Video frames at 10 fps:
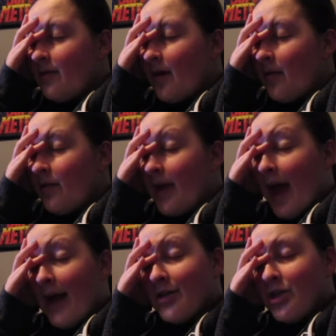
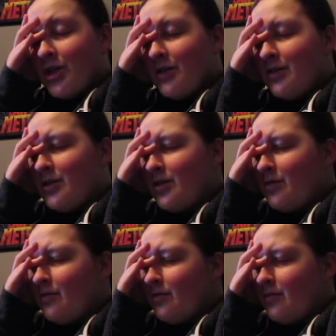reaction
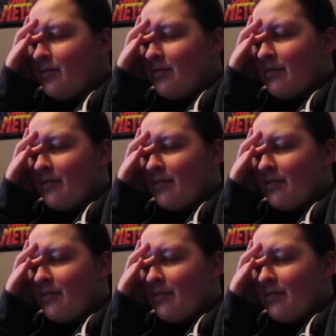to